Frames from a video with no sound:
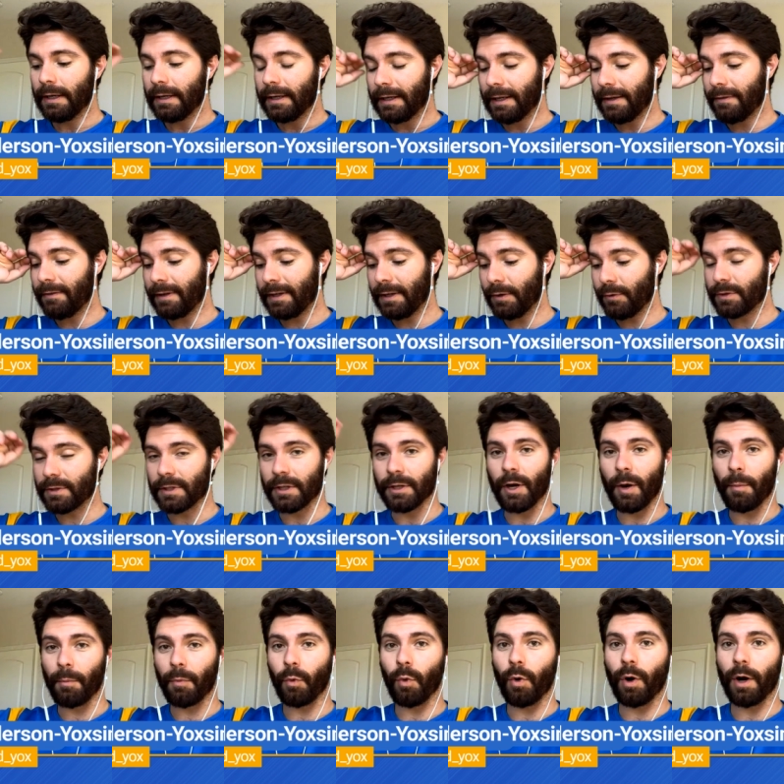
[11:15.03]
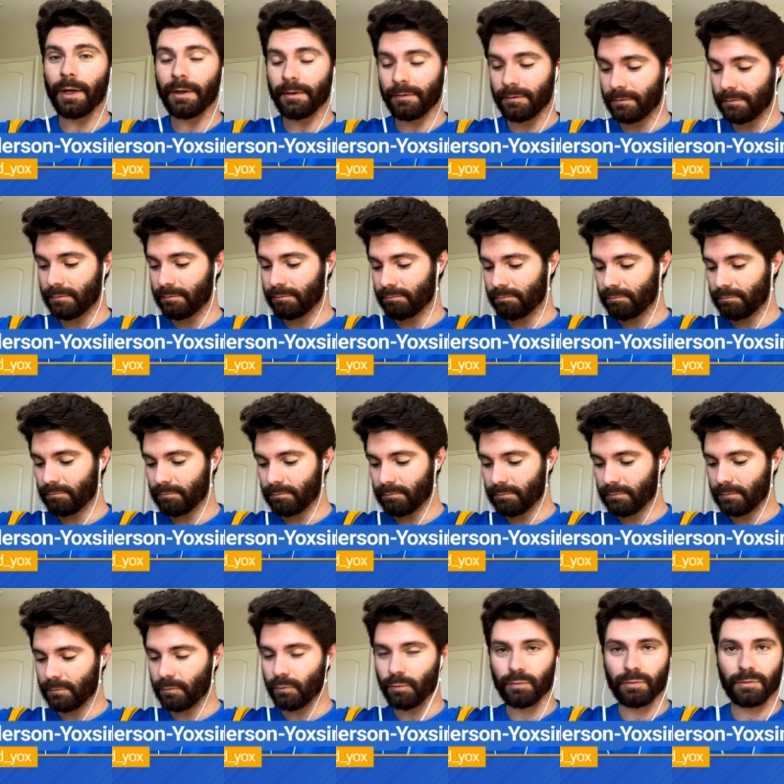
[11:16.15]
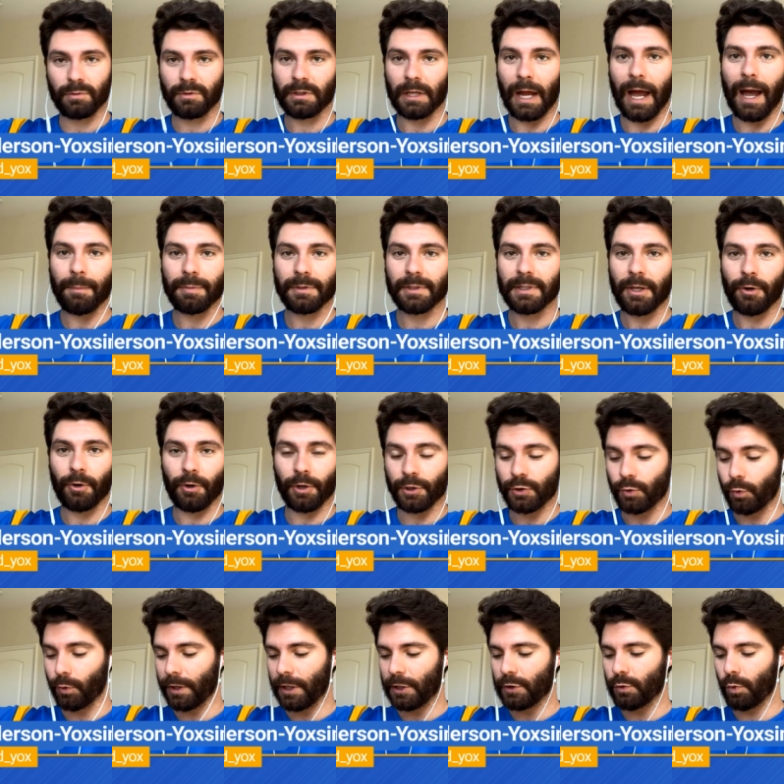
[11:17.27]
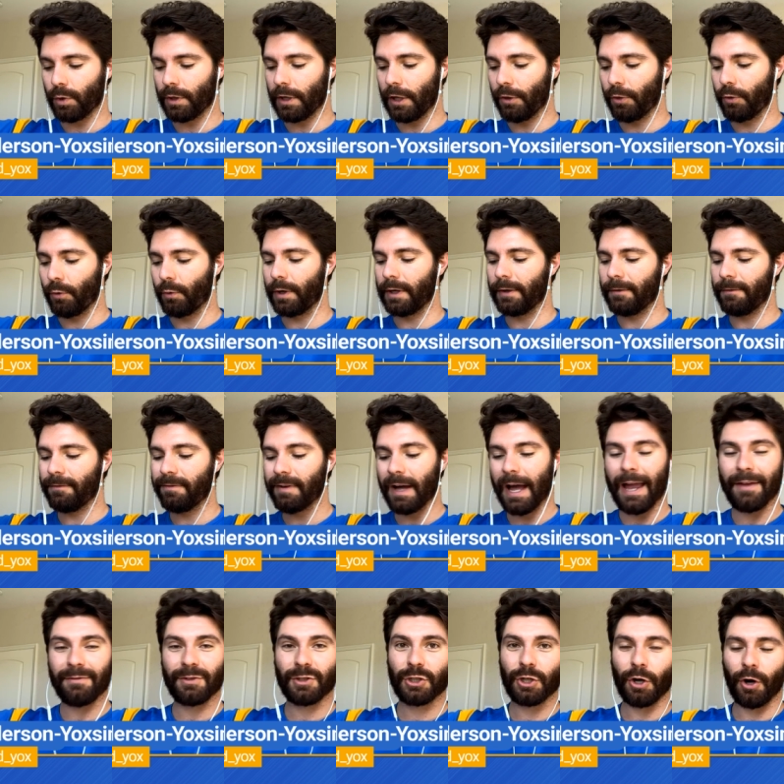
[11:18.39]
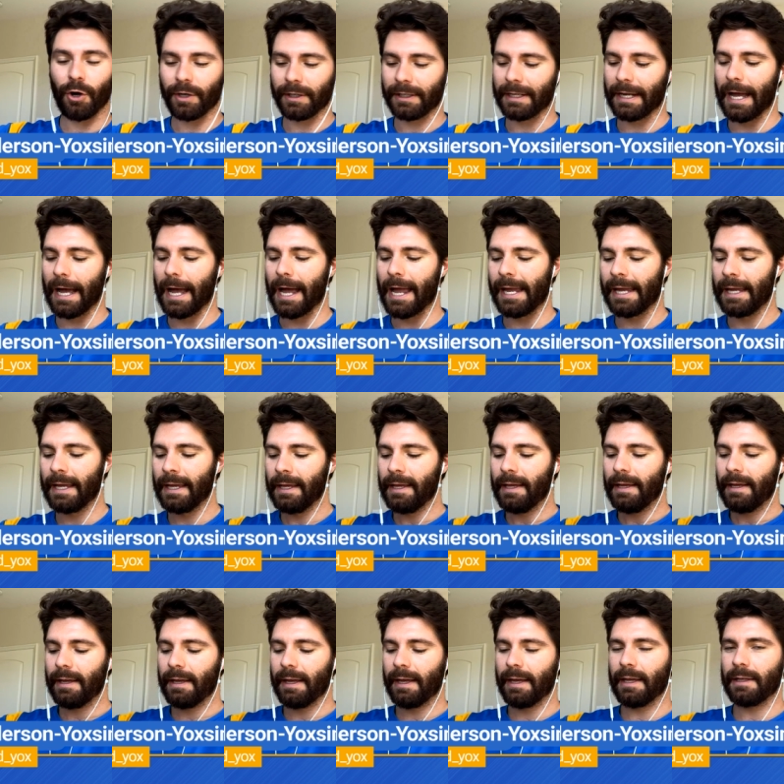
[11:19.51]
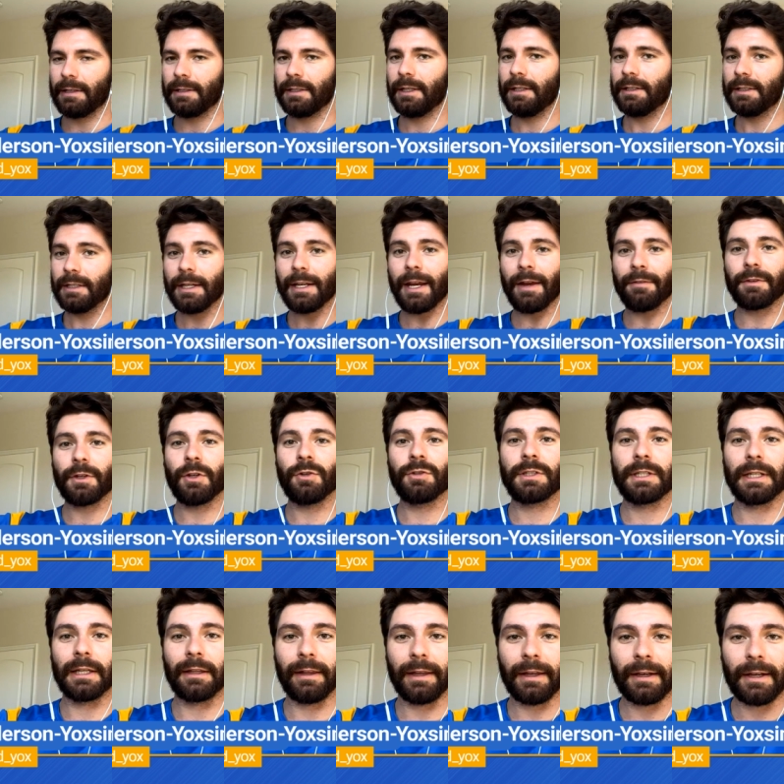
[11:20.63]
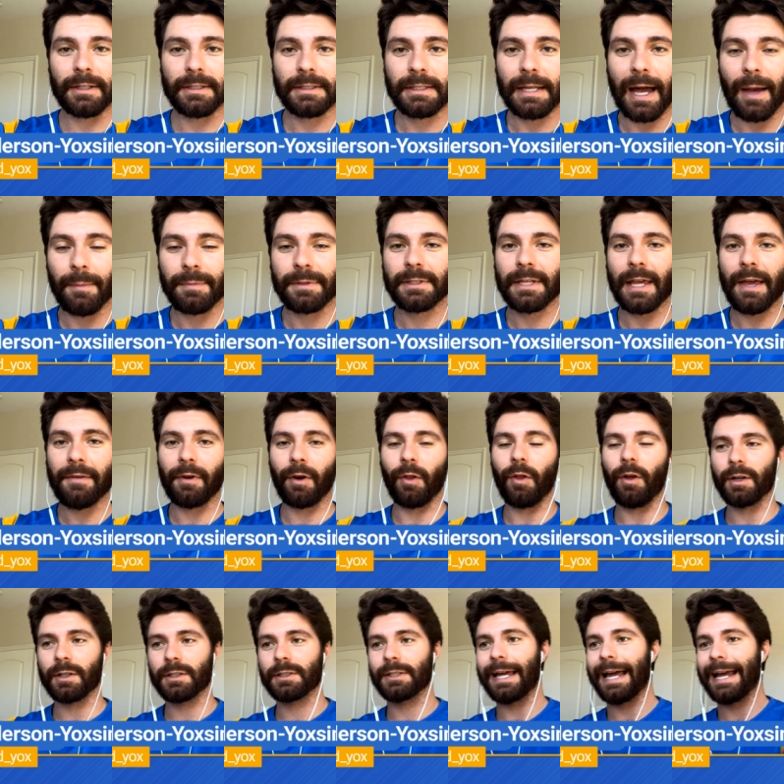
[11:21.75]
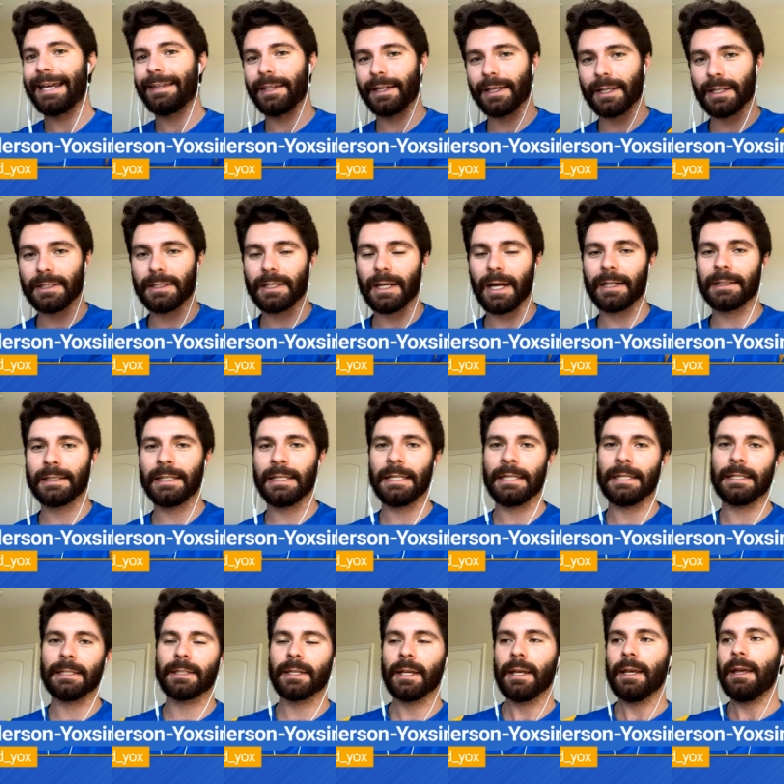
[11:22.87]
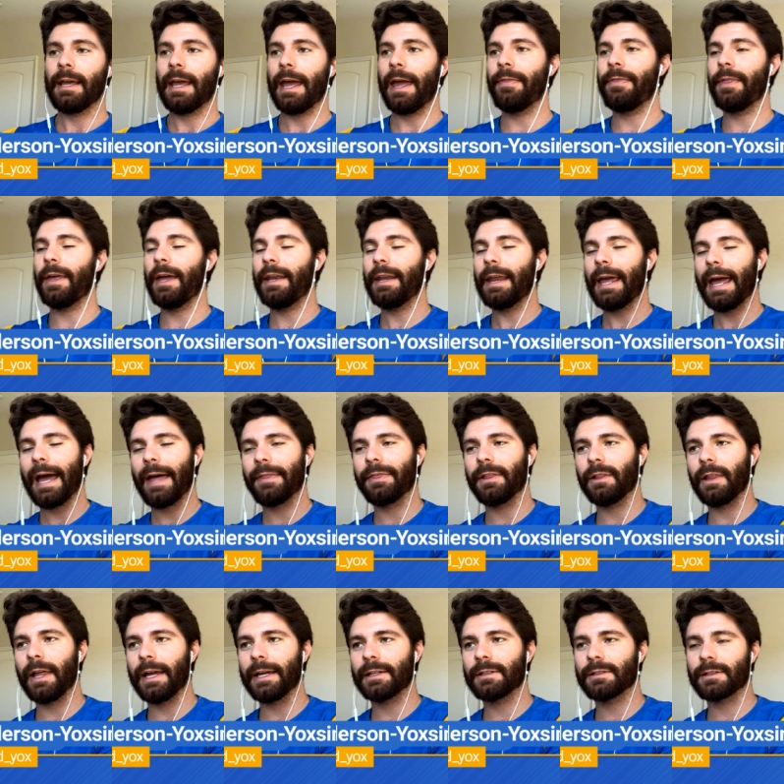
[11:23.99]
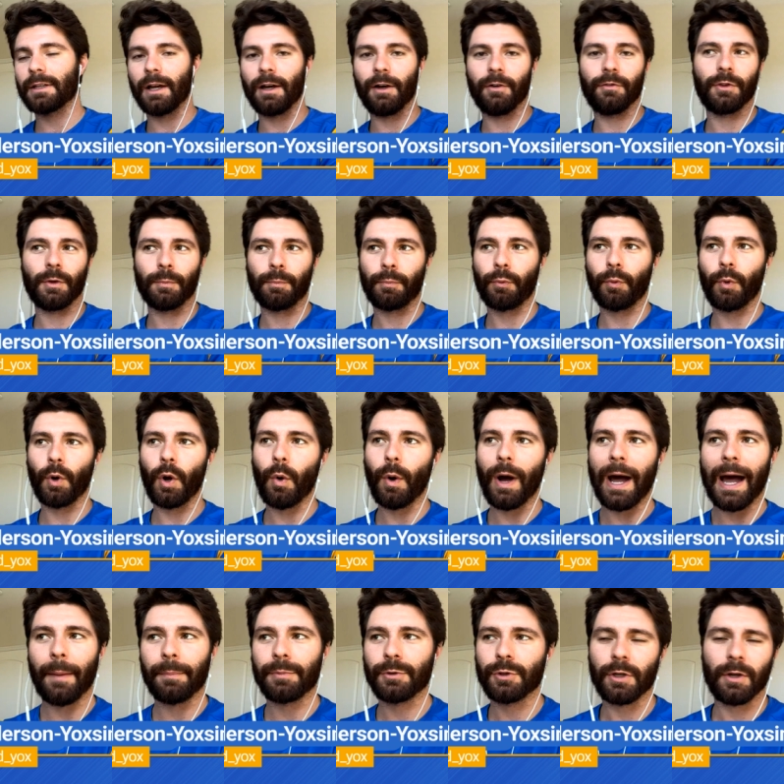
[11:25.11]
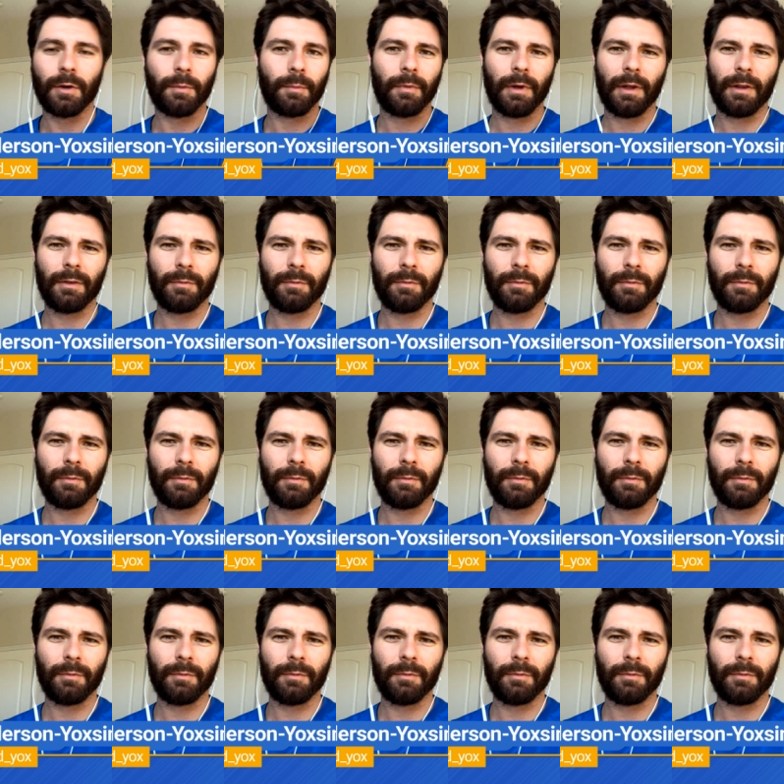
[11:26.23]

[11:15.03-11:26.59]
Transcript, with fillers: He was the number one top center in 2023, five star guy. And he did have UCLA in his top seven alongside the Kentuckies, and then had the likes of the pro option of